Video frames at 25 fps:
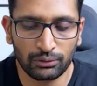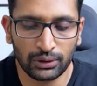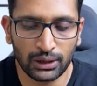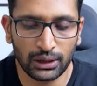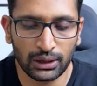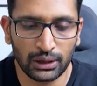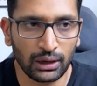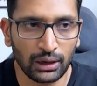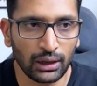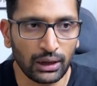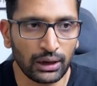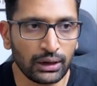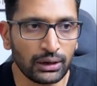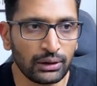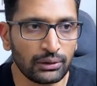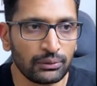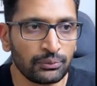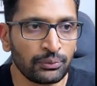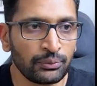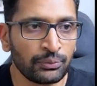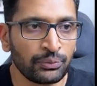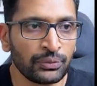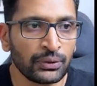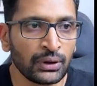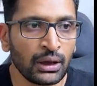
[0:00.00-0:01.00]
one line.
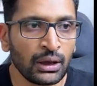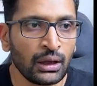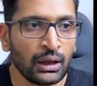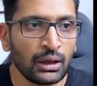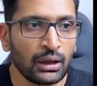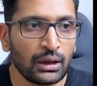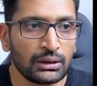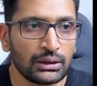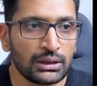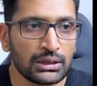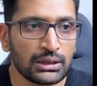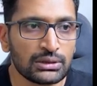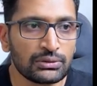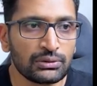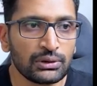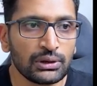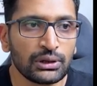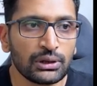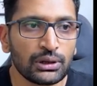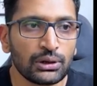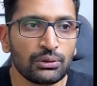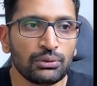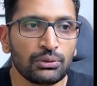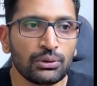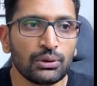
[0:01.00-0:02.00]
This will
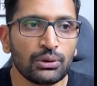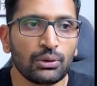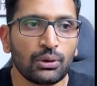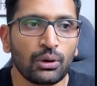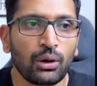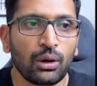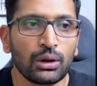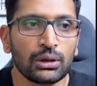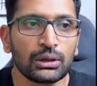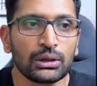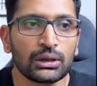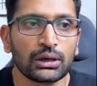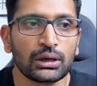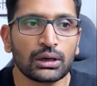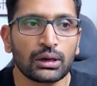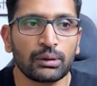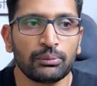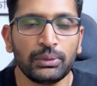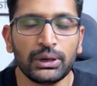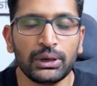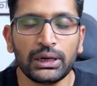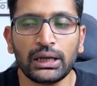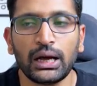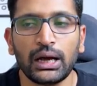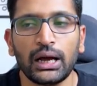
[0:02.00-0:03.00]
give you all the
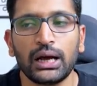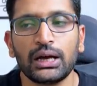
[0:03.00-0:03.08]
commit